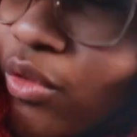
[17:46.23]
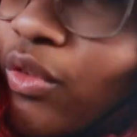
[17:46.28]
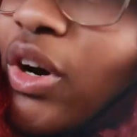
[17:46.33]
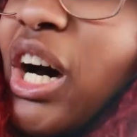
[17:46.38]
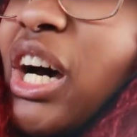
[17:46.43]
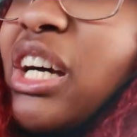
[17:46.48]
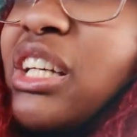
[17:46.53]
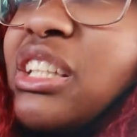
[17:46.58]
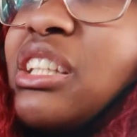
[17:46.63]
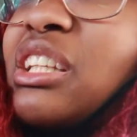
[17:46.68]

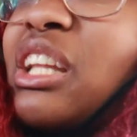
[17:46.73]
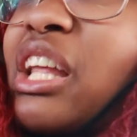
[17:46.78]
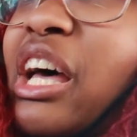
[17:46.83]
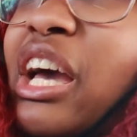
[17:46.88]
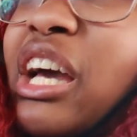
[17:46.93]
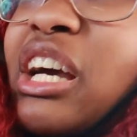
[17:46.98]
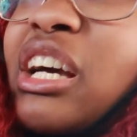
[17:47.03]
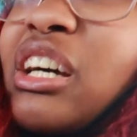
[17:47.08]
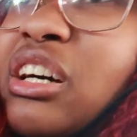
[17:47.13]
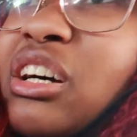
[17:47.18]
walked
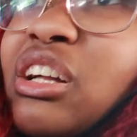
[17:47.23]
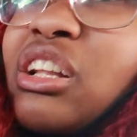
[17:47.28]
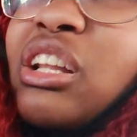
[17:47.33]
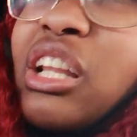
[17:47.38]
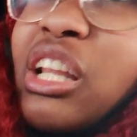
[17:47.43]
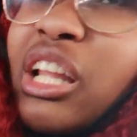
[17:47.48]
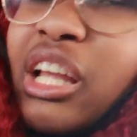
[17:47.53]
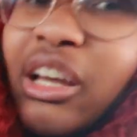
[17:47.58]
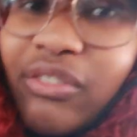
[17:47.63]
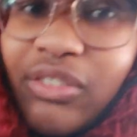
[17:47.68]
like
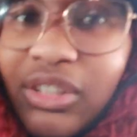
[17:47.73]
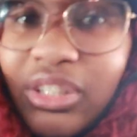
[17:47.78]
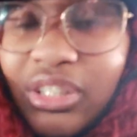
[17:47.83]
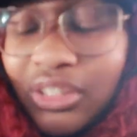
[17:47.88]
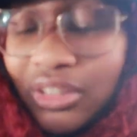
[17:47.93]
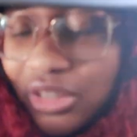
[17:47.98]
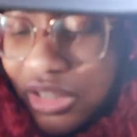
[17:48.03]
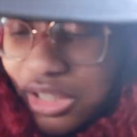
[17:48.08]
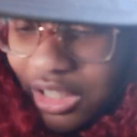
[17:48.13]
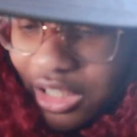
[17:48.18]

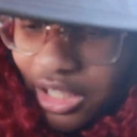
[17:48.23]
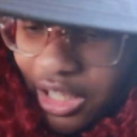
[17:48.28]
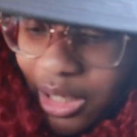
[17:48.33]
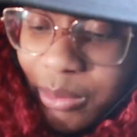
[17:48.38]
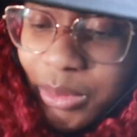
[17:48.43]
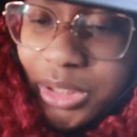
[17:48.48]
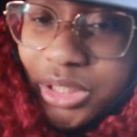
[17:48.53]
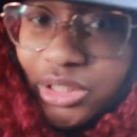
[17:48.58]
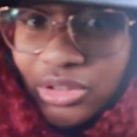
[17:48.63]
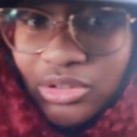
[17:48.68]
11
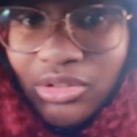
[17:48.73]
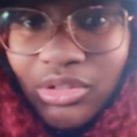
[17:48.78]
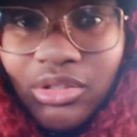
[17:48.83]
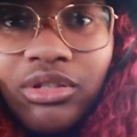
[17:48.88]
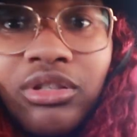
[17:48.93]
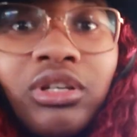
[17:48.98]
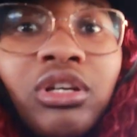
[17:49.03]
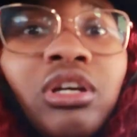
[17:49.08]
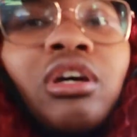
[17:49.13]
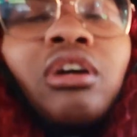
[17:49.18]

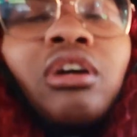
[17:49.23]
kilometers,